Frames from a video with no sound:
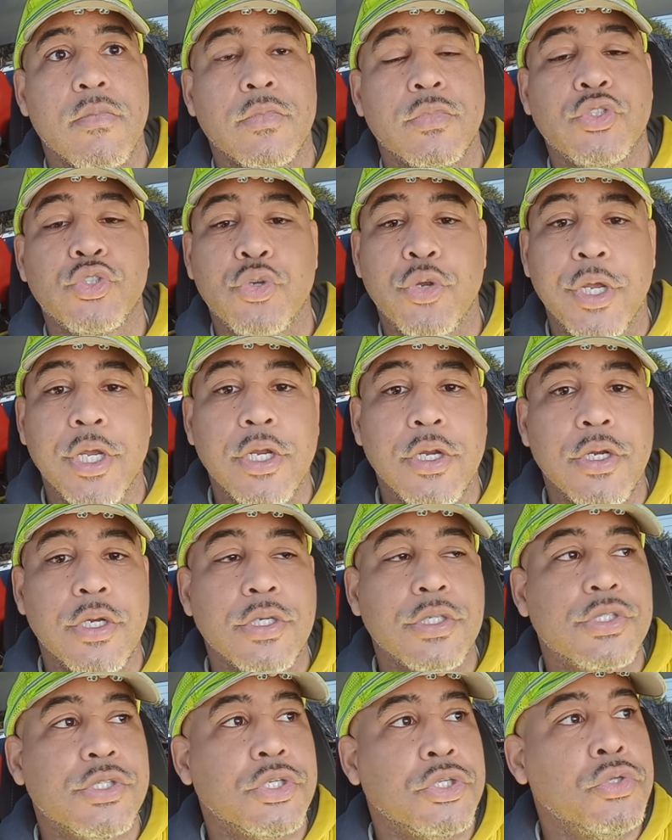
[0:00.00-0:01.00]

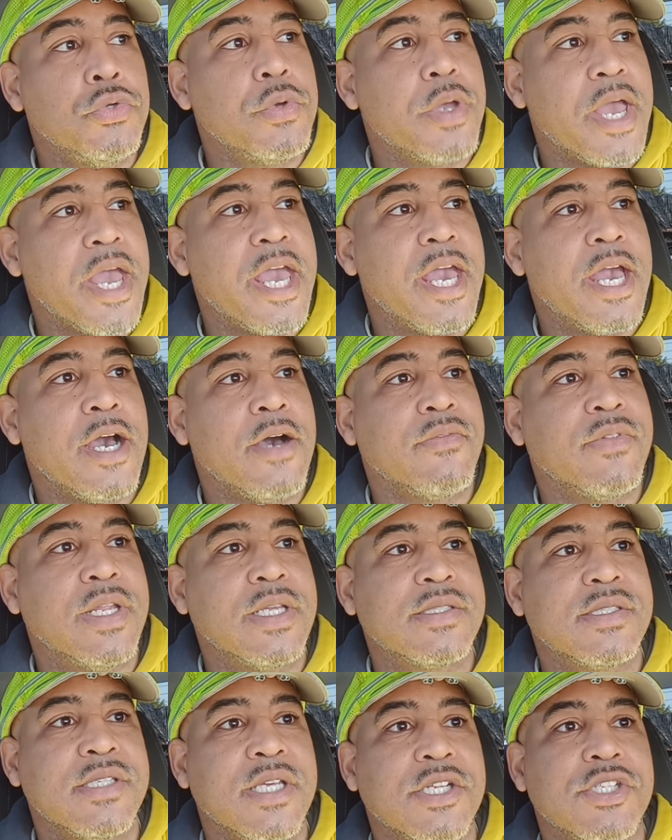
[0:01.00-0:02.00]
triggers you have
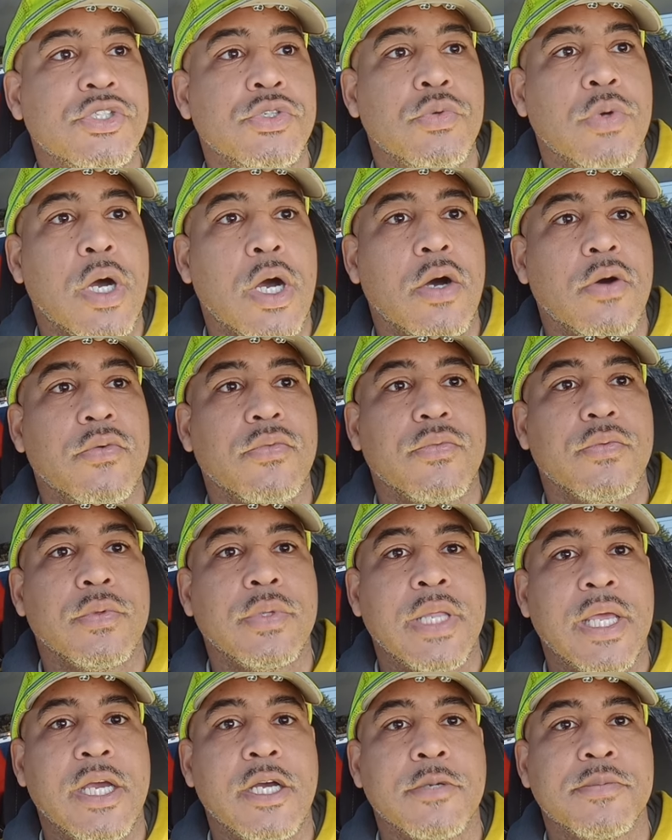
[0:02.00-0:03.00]
that set you off,
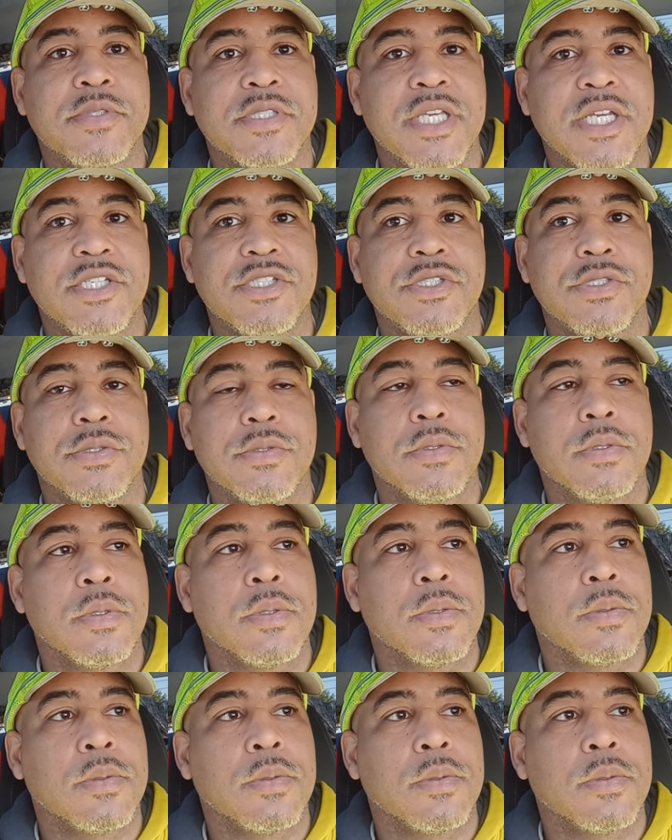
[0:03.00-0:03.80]
that upset you.